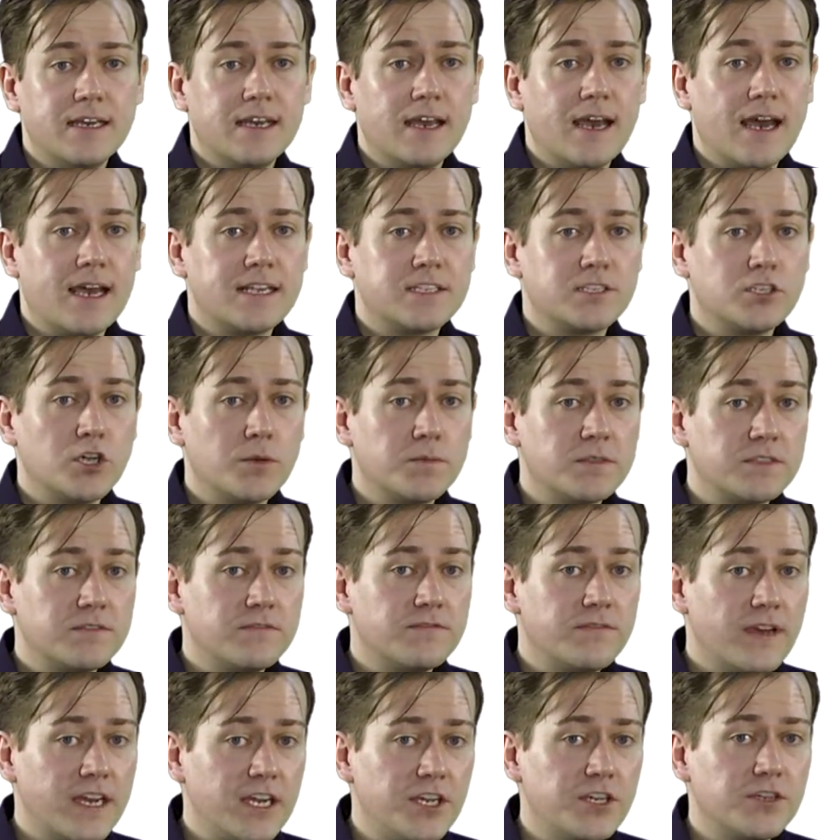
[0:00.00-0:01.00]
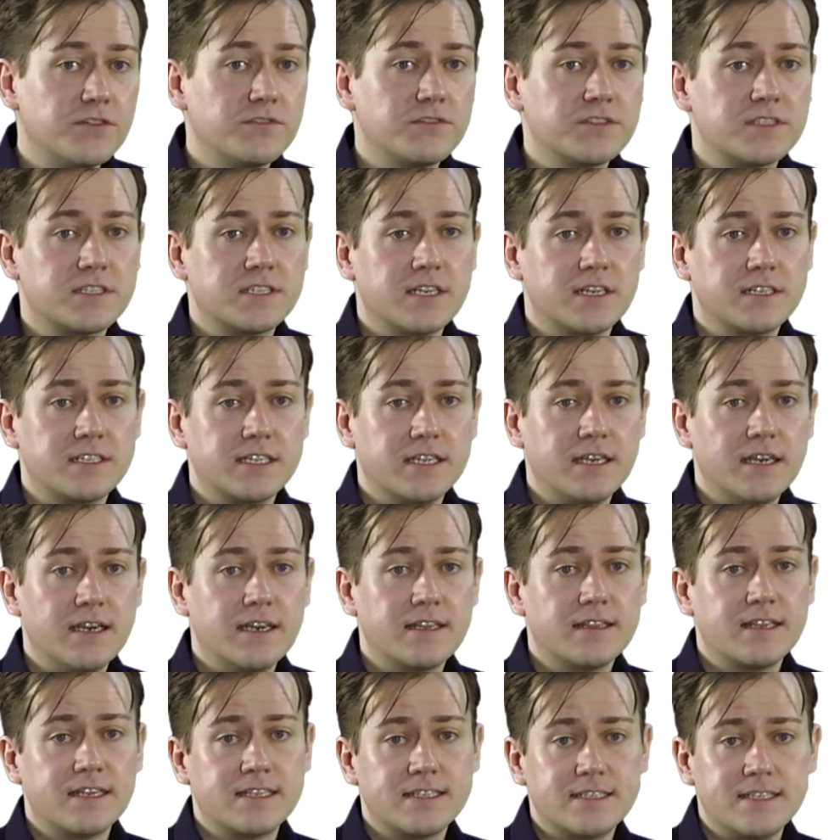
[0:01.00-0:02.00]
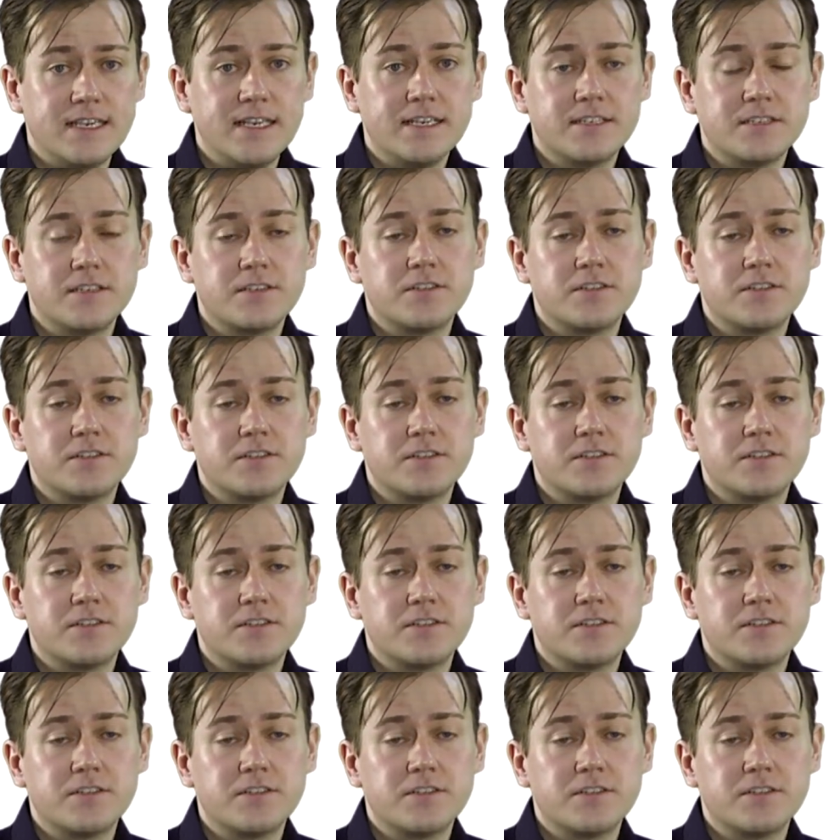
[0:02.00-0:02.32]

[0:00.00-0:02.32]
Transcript: as an observational study that seeks to